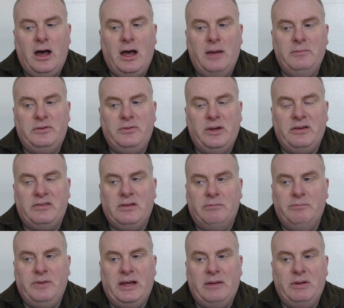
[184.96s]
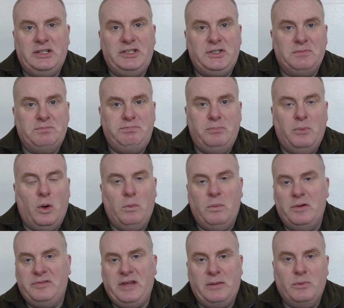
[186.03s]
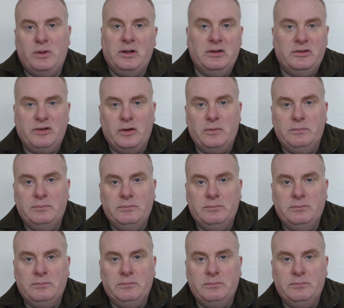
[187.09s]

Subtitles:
I'm doing something which almost anyone can do.